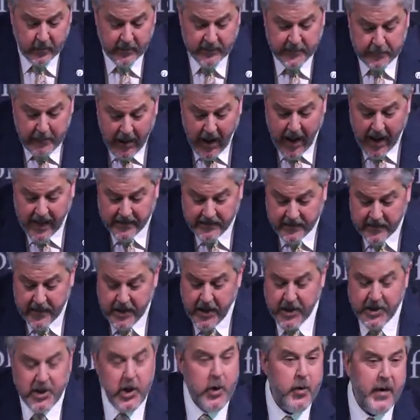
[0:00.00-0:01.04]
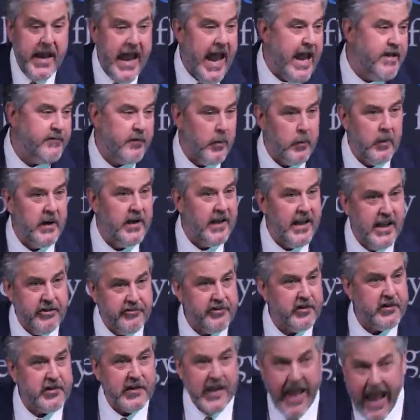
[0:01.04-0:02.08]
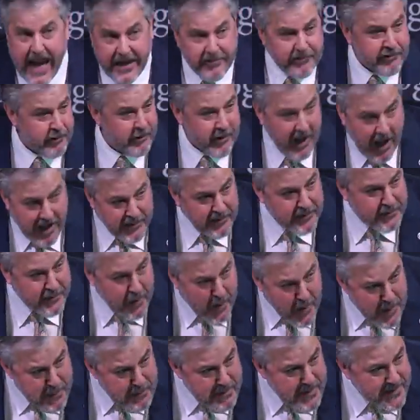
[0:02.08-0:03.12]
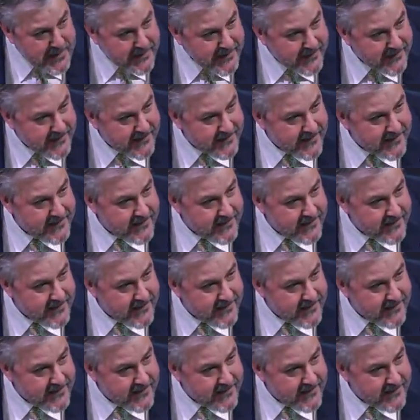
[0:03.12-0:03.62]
a response, you gave a religious lecture, not a sermon.